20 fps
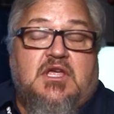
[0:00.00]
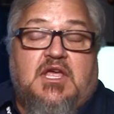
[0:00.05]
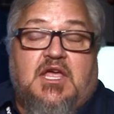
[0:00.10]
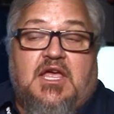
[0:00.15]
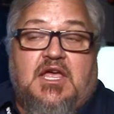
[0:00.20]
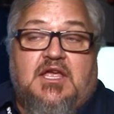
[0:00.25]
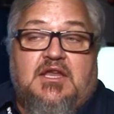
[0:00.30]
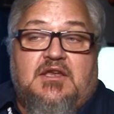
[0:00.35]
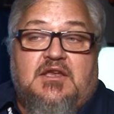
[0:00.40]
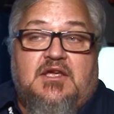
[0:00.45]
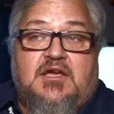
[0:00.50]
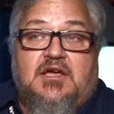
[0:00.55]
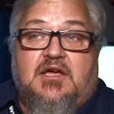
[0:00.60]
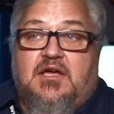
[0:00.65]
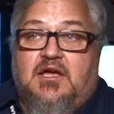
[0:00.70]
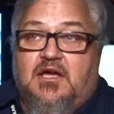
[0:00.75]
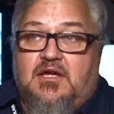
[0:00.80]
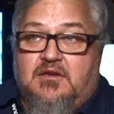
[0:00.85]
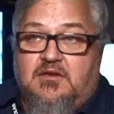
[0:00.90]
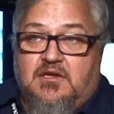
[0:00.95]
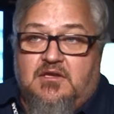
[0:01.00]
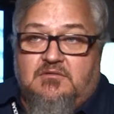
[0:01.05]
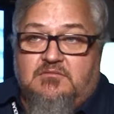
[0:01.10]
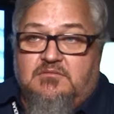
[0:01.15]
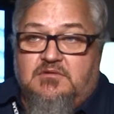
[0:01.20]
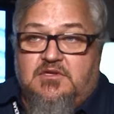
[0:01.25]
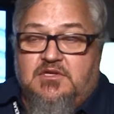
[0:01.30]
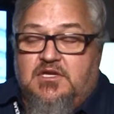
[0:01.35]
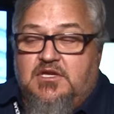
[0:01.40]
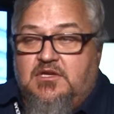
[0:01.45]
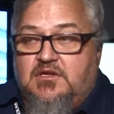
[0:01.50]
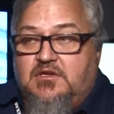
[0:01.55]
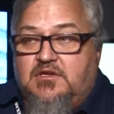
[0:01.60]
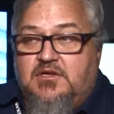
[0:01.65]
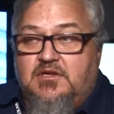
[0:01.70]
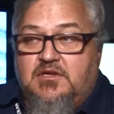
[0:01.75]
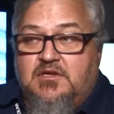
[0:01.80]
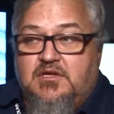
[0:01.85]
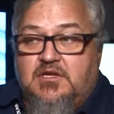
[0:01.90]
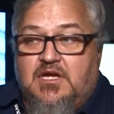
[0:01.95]
And I'm
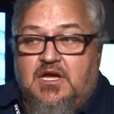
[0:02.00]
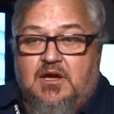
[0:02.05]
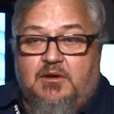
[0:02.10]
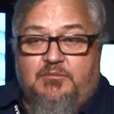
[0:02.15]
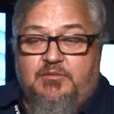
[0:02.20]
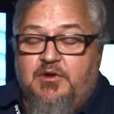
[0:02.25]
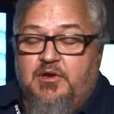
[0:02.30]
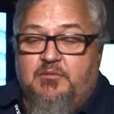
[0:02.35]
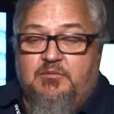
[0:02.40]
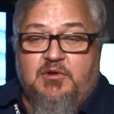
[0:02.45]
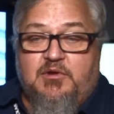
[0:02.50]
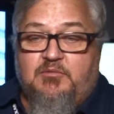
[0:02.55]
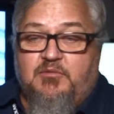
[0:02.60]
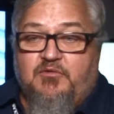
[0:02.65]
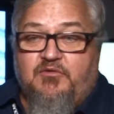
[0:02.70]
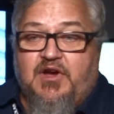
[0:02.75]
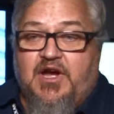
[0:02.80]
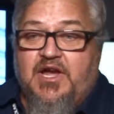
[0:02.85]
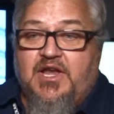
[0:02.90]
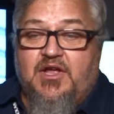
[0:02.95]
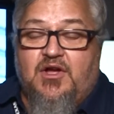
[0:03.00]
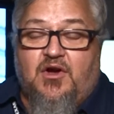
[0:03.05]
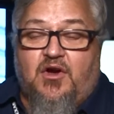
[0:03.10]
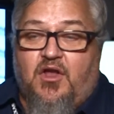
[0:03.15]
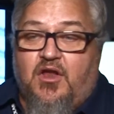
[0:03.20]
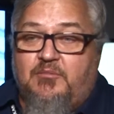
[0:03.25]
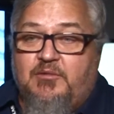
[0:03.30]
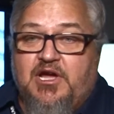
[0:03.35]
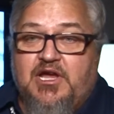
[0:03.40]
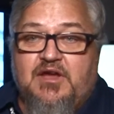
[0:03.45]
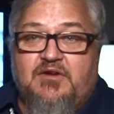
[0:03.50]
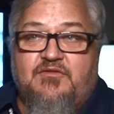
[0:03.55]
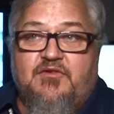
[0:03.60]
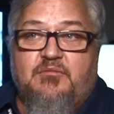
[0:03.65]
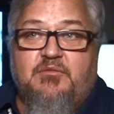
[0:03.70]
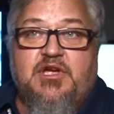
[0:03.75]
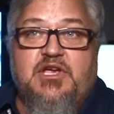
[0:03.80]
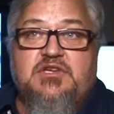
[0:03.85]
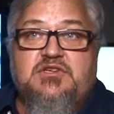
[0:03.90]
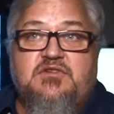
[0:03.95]
going to be providing all of my
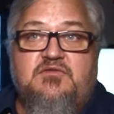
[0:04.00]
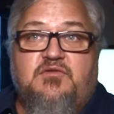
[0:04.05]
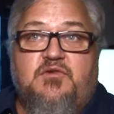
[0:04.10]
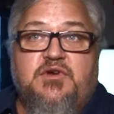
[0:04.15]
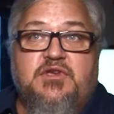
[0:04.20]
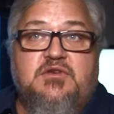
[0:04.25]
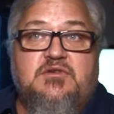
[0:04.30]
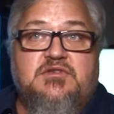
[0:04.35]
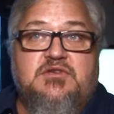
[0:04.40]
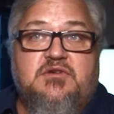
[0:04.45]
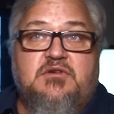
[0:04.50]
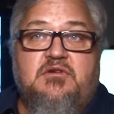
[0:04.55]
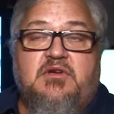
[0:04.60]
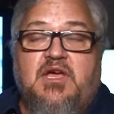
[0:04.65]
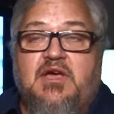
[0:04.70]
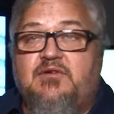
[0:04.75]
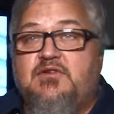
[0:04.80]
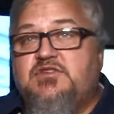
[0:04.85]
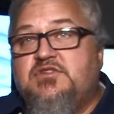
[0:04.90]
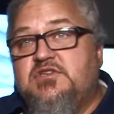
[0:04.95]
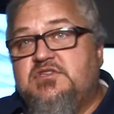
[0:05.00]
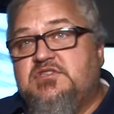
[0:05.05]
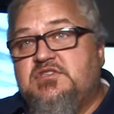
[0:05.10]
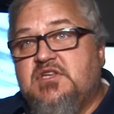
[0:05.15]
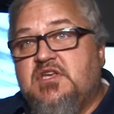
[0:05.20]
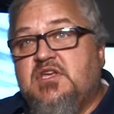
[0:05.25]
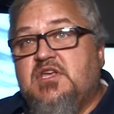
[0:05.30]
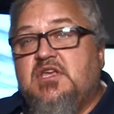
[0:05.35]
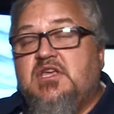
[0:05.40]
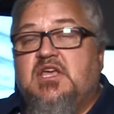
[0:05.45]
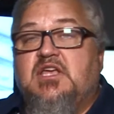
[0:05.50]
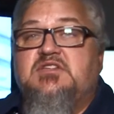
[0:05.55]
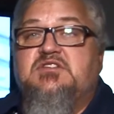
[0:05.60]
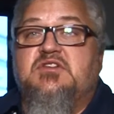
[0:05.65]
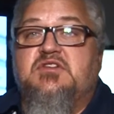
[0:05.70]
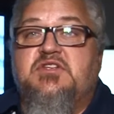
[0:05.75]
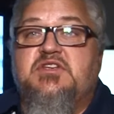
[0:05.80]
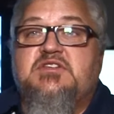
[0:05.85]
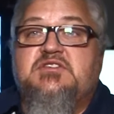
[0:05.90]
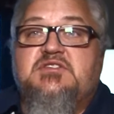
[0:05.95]
information for you, so you have it. It's
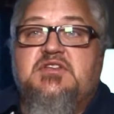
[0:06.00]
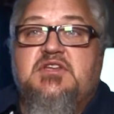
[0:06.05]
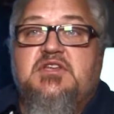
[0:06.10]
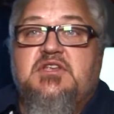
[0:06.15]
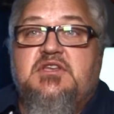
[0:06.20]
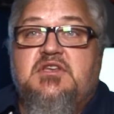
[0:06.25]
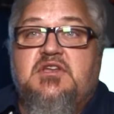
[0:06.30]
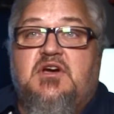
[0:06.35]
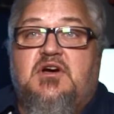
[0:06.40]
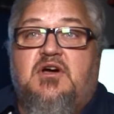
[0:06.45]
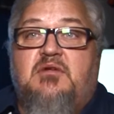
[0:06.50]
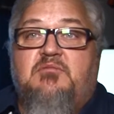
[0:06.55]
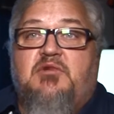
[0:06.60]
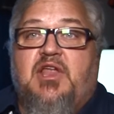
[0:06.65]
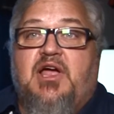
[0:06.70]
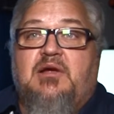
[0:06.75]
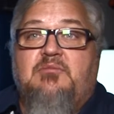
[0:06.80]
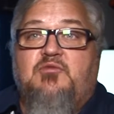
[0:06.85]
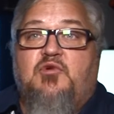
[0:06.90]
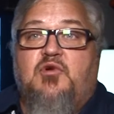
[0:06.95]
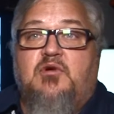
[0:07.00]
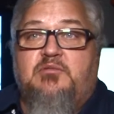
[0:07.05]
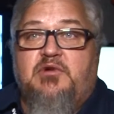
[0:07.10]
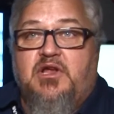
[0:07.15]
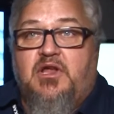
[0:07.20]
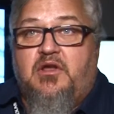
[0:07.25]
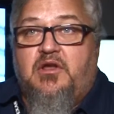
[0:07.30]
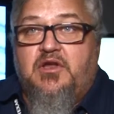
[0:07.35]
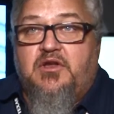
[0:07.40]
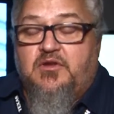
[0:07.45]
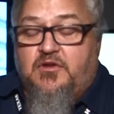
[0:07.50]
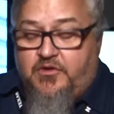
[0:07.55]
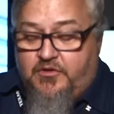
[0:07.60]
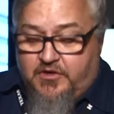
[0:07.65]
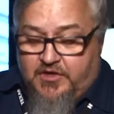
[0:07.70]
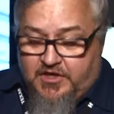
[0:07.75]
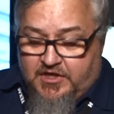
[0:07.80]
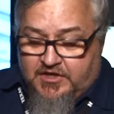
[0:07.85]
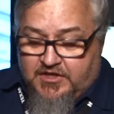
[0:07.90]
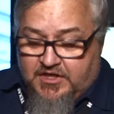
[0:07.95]
listed on Blackboard, but I'll
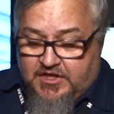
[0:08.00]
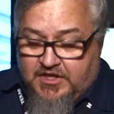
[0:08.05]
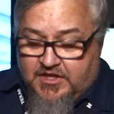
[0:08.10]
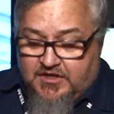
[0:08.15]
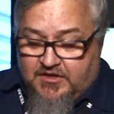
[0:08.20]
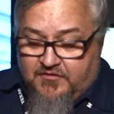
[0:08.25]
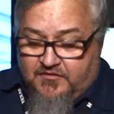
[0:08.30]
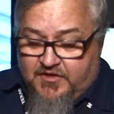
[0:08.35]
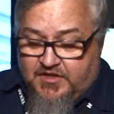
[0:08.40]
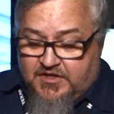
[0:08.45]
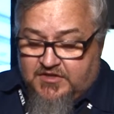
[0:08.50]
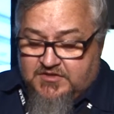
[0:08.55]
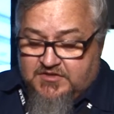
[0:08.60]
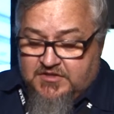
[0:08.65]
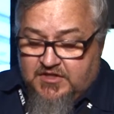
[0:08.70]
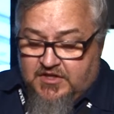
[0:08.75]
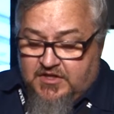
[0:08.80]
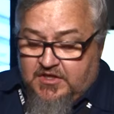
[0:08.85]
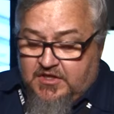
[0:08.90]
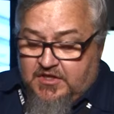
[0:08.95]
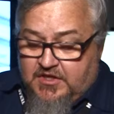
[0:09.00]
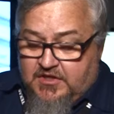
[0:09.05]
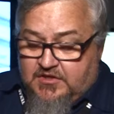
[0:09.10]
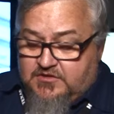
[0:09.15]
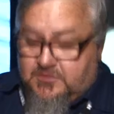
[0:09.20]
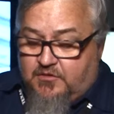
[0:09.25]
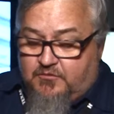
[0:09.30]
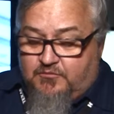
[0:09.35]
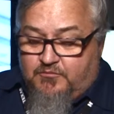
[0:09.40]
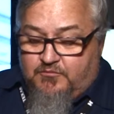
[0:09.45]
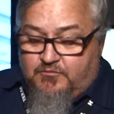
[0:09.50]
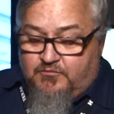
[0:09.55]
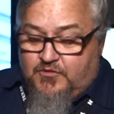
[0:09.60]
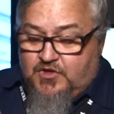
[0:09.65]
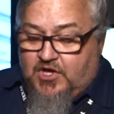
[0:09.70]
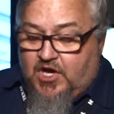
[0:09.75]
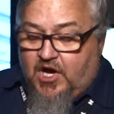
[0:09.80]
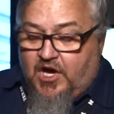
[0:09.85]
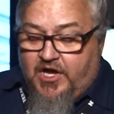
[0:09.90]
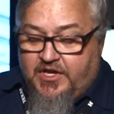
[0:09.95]
include it at the end of this. So
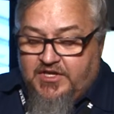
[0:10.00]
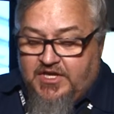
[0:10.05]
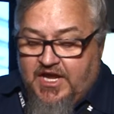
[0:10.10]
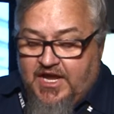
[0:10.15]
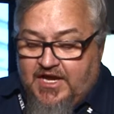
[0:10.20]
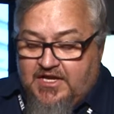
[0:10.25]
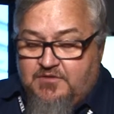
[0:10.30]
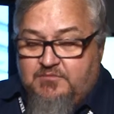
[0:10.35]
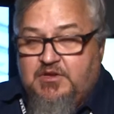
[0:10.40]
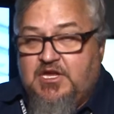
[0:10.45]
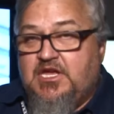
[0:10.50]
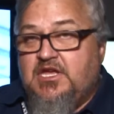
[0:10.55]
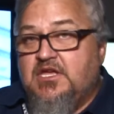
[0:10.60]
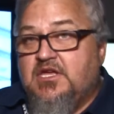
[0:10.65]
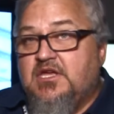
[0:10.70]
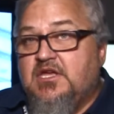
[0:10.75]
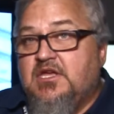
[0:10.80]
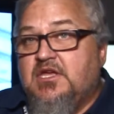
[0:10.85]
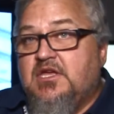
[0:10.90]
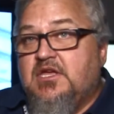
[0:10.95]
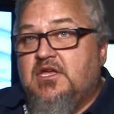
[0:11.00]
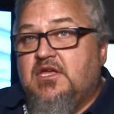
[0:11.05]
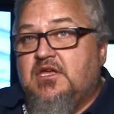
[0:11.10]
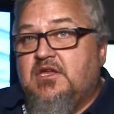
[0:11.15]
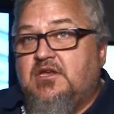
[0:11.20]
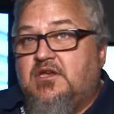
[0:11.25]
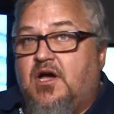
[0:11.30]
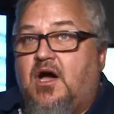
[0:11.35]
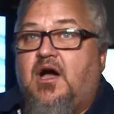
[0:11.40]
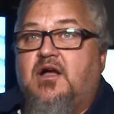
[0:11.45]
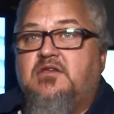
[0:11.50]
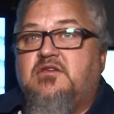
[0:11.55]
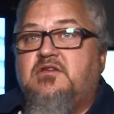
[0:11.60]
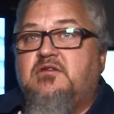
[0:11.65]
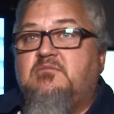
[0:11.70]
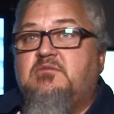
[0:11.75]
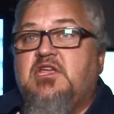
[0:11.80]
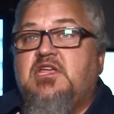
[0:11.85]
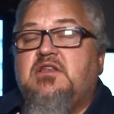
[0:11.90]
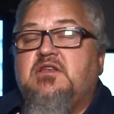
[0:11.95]
contact me, talk
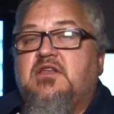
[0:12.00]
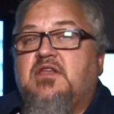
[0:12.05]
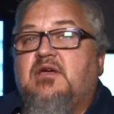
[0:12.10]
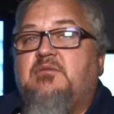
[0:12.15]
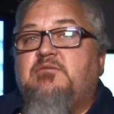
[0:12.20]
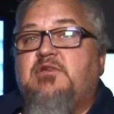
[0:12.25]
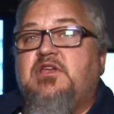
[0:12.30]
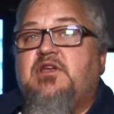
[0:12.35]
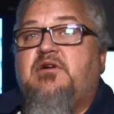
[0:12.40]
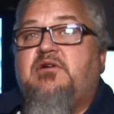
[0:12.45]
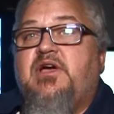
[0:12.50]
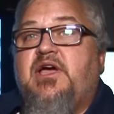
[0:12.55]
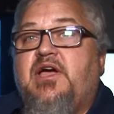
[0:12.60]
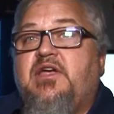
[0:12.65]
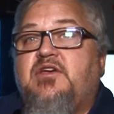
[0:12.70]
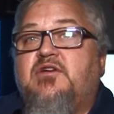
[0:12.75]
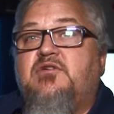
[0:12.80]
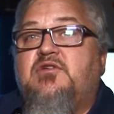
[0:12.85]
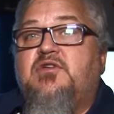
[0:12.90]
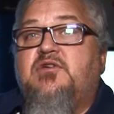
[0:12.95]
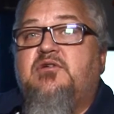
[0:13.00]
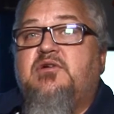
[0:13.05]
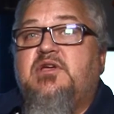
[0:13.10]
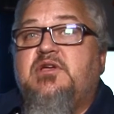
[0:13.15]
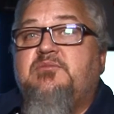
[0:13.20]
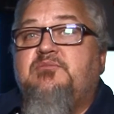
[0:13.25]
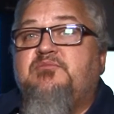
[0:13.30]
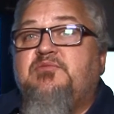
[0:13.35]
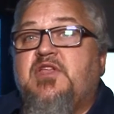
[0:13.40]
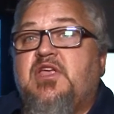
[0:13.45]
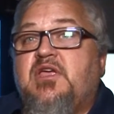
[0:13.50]
to me, let me know how you're doing.